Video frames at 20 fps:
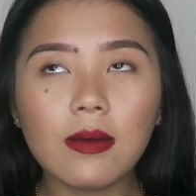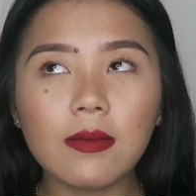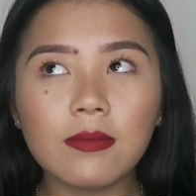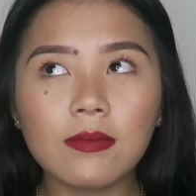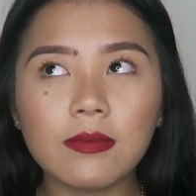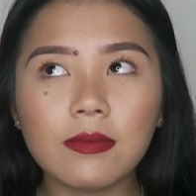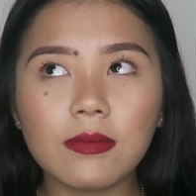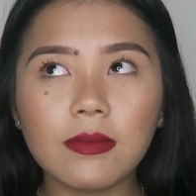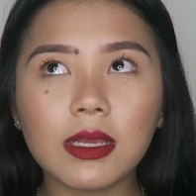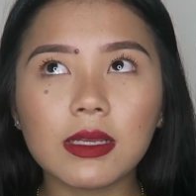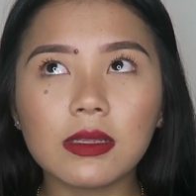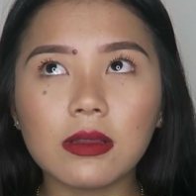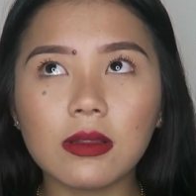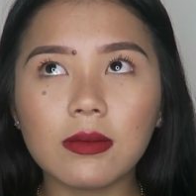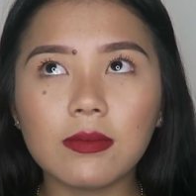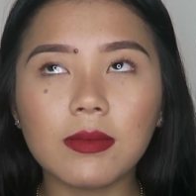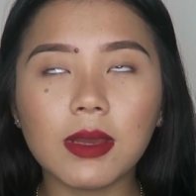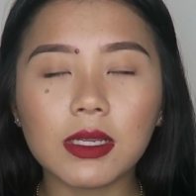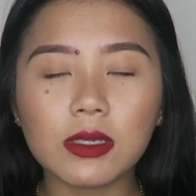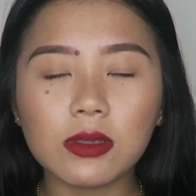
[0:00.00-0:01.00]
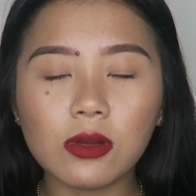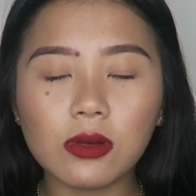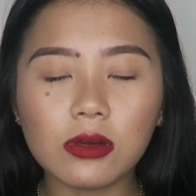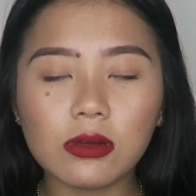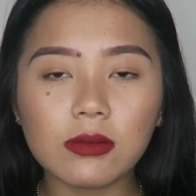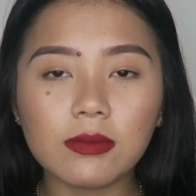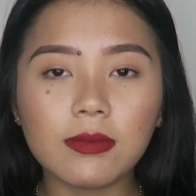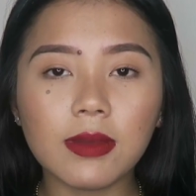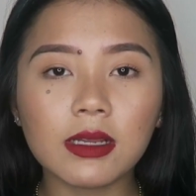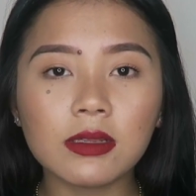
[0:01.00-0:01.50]

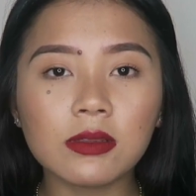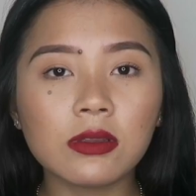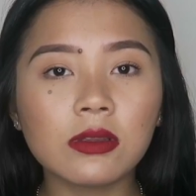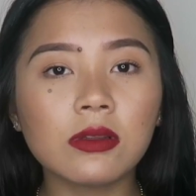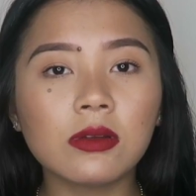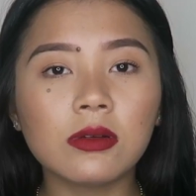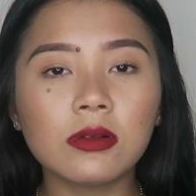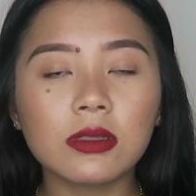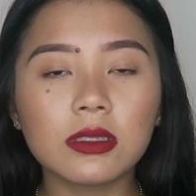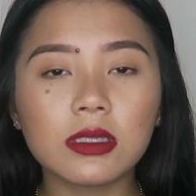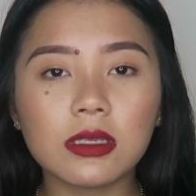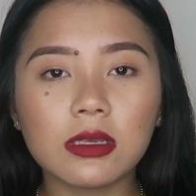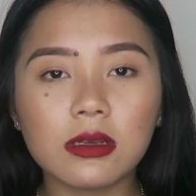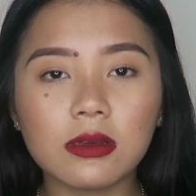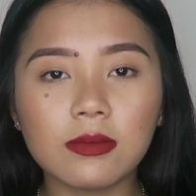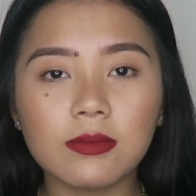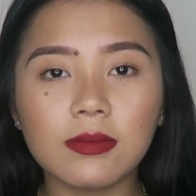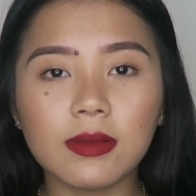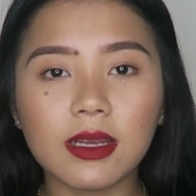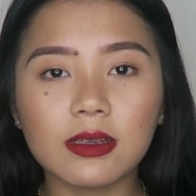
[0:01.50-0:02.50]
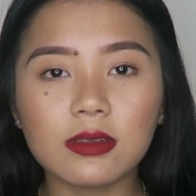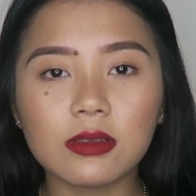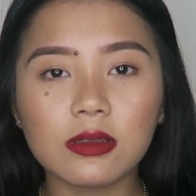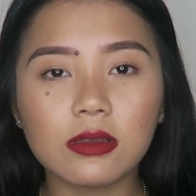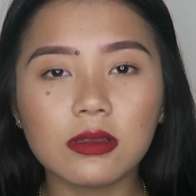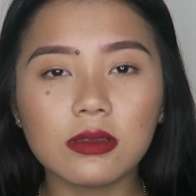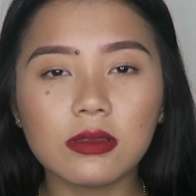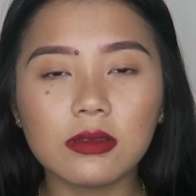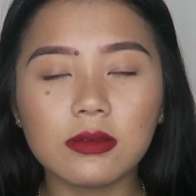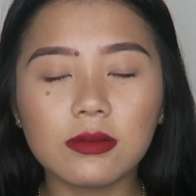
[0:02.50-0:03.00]

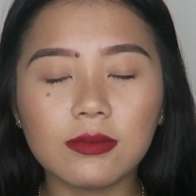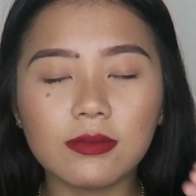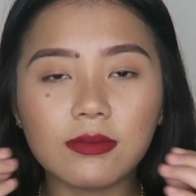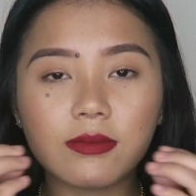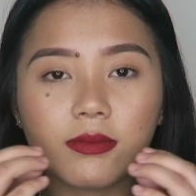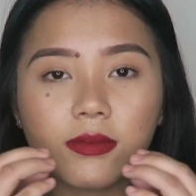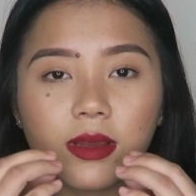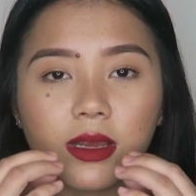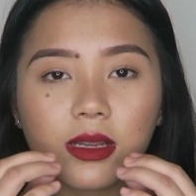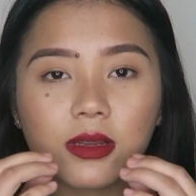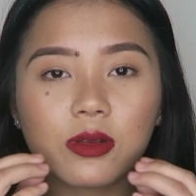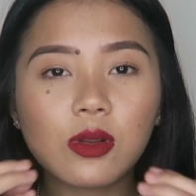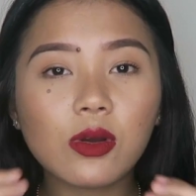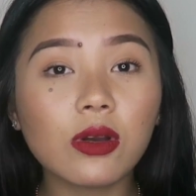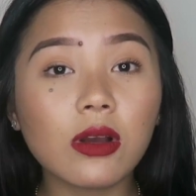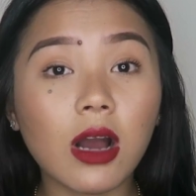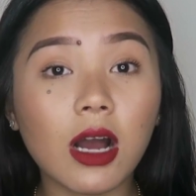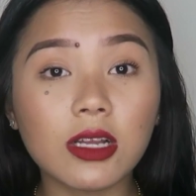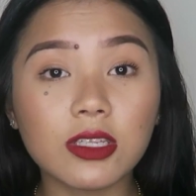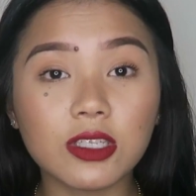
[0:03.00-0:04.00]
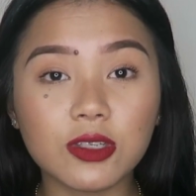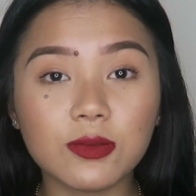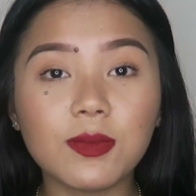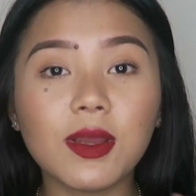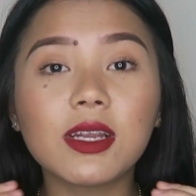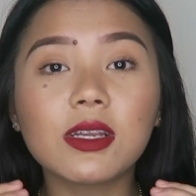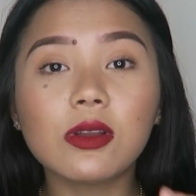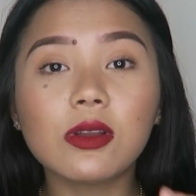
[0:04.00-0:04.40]
Megloganj.